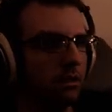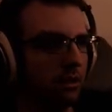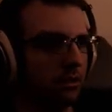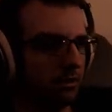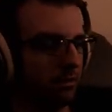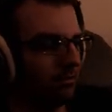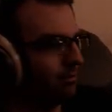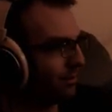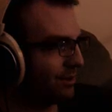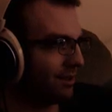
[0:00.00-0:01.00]
Jesus, man,
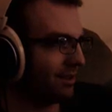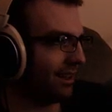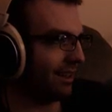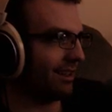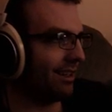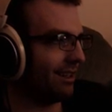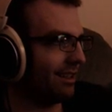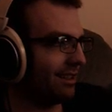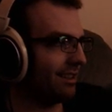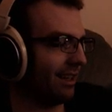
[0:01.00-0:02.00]
it's like
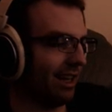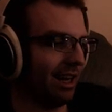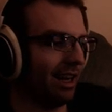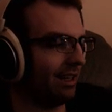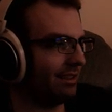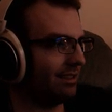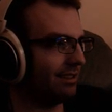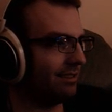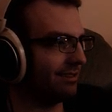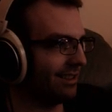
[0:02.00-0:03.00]
hot.
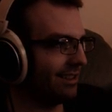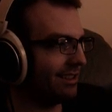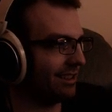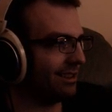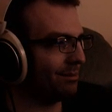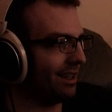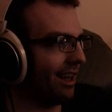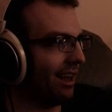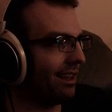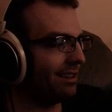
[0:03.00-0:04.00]
You know, it's like a little bit
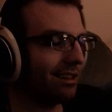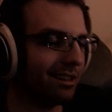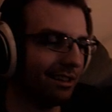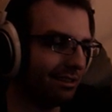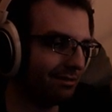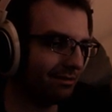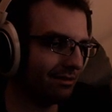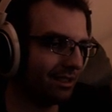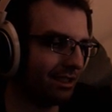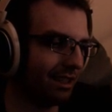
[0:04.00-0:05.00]
hot in there, you know,
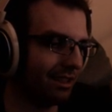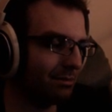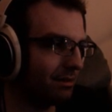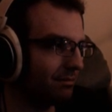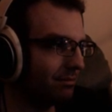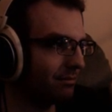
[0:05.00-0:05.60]
in the chest, man.